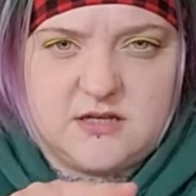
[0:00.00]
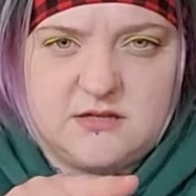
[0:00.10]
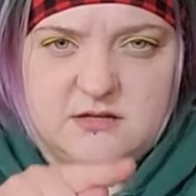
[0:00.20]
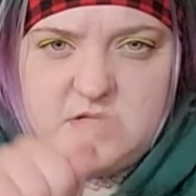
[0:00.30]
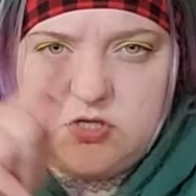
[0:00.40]
a
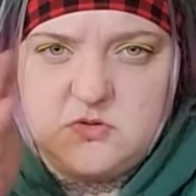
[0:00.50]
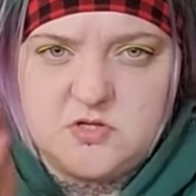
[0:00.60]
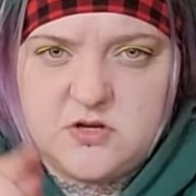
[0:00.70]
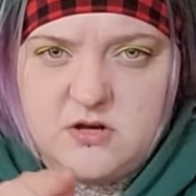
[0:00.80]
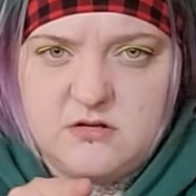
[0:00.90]

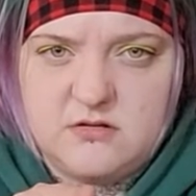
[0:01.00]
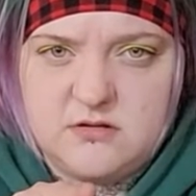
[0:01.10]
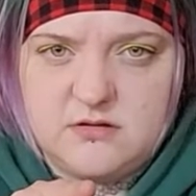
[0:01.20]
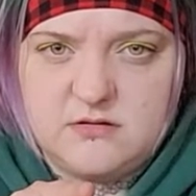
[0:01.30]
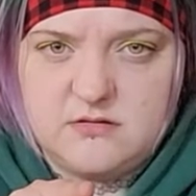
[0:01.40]
noose knot,
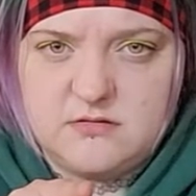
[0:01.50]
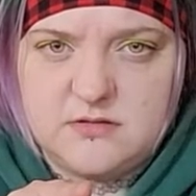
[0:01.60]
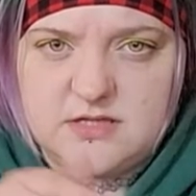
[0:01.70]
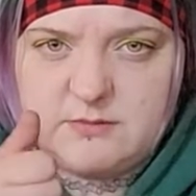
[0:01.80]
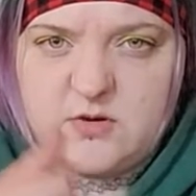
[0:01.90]

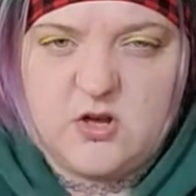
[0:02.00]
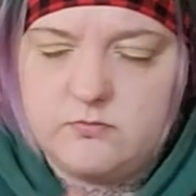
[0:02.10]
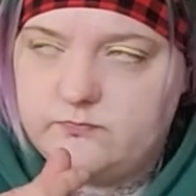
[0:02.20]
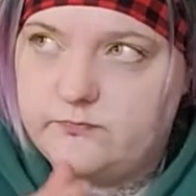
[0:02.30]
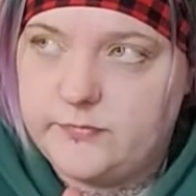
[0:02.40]
slip knot
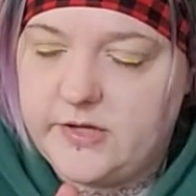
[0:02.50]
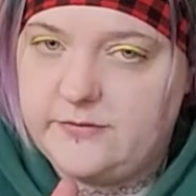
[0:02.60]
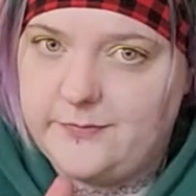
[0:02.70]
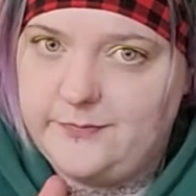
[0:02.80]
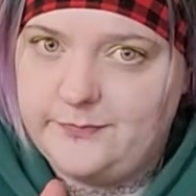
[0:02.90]

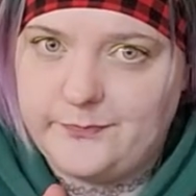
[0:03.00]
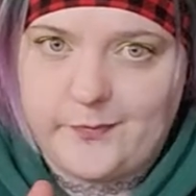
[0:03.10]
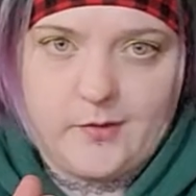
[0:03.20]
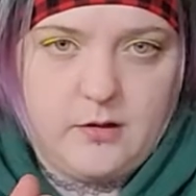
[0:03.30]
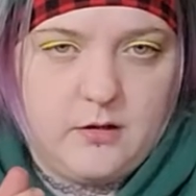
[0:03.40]
even,
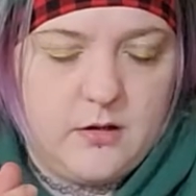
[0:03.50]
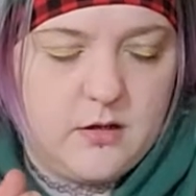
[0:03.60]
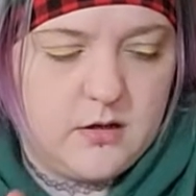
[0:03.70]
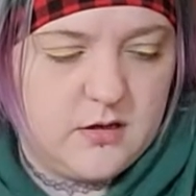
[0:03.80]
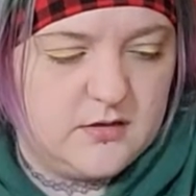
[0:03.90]

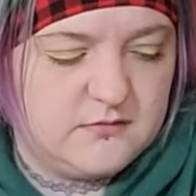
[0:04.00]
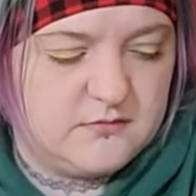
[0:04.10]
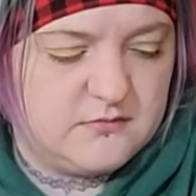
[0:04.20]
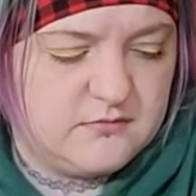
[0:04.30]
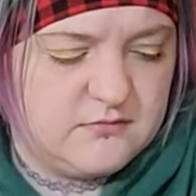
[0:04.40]
and
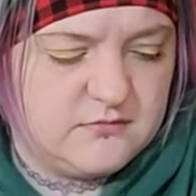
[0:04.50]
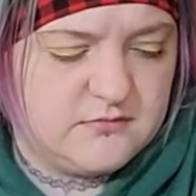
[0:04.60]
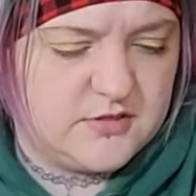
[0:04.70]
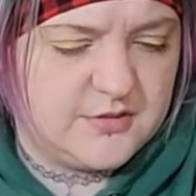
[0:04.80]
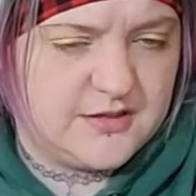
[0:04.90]

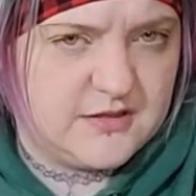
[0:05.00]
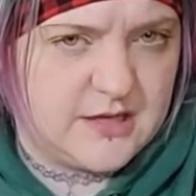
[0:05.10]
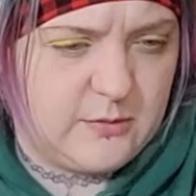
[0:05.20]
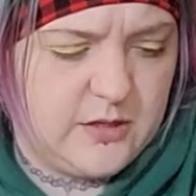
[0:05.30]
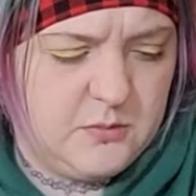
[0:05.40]
do it
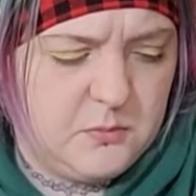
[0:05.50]
that way.